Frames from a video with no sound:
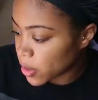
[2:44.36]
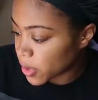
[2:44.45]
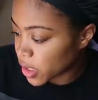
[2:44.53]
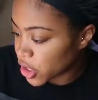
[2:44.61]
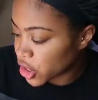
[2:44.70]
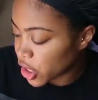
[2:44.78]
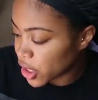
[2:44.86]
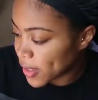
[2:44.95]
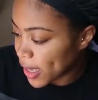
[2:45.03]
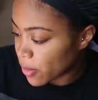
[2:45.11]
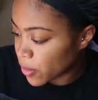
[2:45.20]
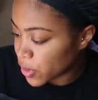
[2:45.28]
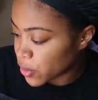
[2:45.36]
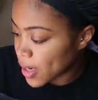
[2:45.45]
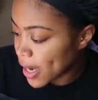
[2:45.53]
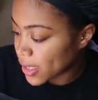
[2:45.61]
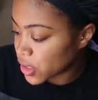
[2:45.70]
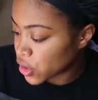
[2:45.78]
so I'm going to share that with you
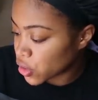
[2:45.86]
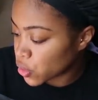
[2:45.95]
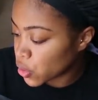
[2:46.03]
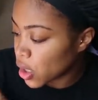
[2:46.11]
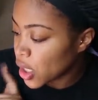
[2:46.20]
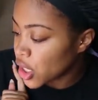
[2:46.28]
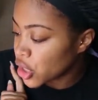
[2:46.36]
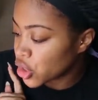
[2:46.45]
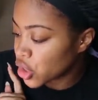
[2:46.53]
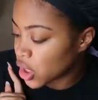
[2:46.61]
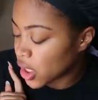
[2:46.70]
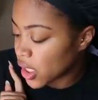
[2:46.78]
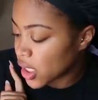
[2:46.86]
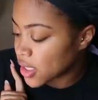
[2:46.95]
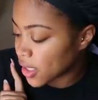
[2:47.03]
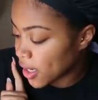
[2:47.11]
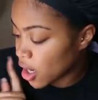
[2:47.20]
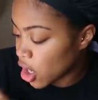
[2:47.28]
guys too. She
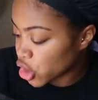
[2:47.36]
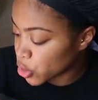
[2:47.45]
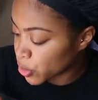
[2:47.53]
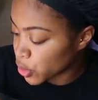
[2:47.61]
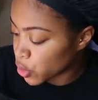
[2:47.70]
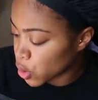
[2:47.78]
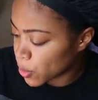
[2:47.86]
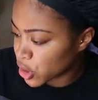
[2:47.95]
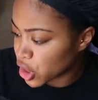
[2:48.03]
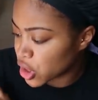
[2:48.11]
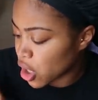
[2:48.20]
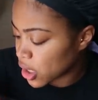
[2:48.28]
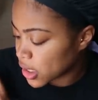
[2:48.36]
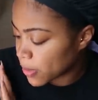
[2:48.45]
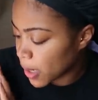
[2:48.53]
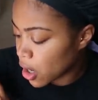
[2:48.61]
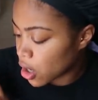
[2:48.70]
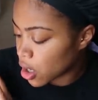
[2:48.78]
is a entrepreneur, but she talks
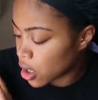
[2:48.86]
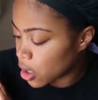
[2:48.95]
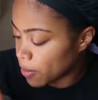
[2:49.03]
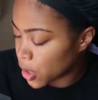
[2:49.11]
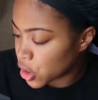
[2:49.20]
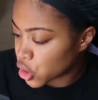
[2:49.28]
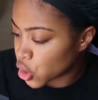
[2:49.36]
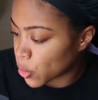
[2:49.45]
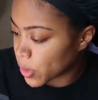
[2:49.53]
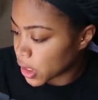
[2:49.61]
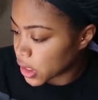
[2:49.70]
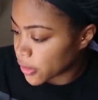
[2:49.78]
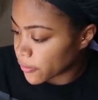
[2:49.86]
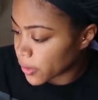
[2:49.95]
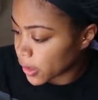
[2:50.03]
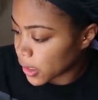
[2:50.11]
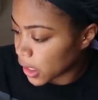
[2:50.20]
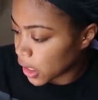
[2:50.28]
about um, so many different